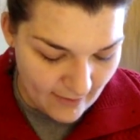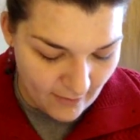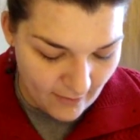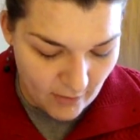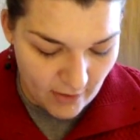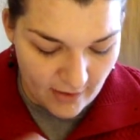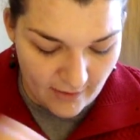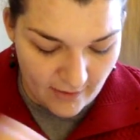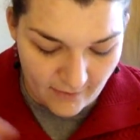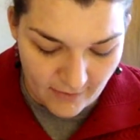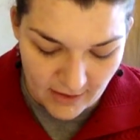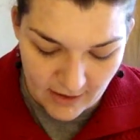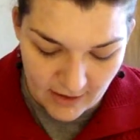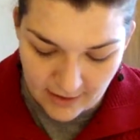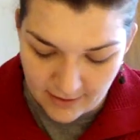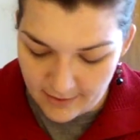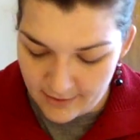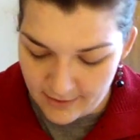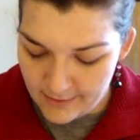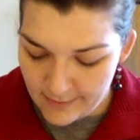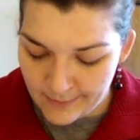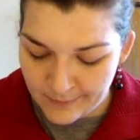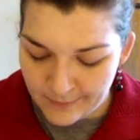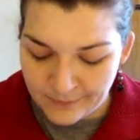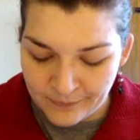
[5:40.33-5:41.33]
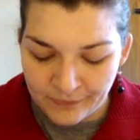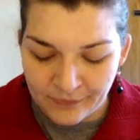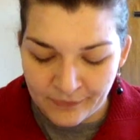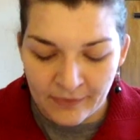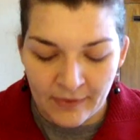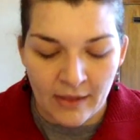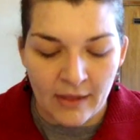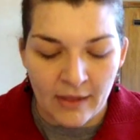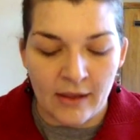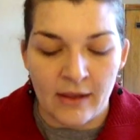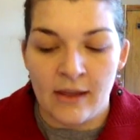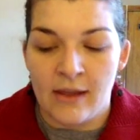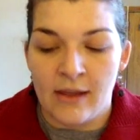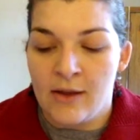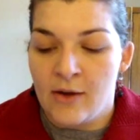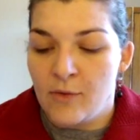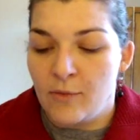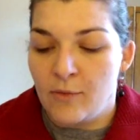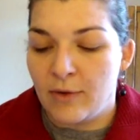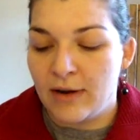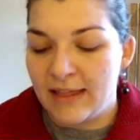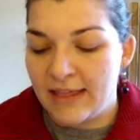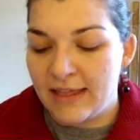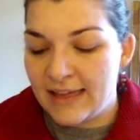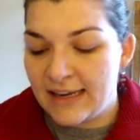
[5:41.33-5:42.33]
that one of
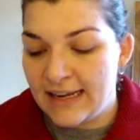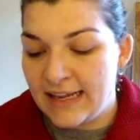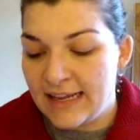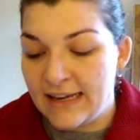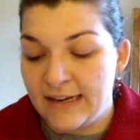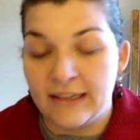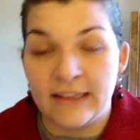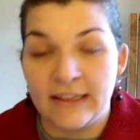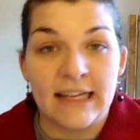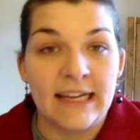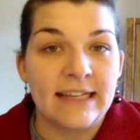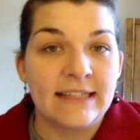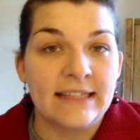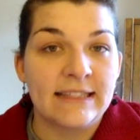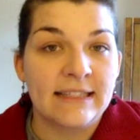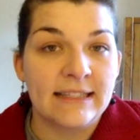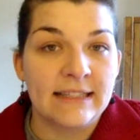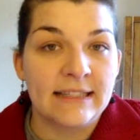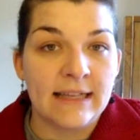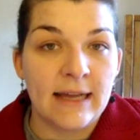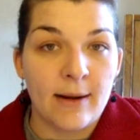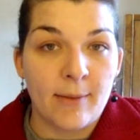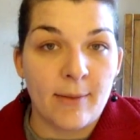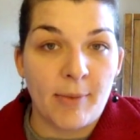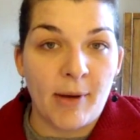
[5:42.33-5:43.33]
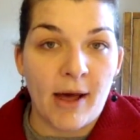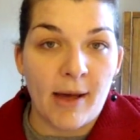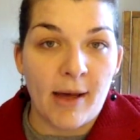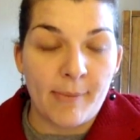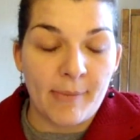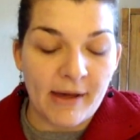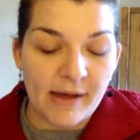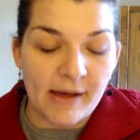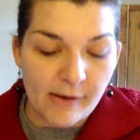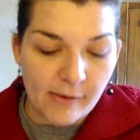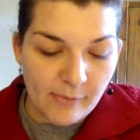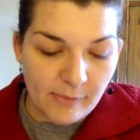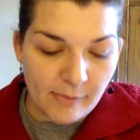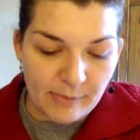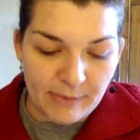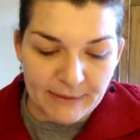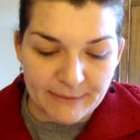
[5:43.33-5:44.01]
the needle ends is gonna pop out.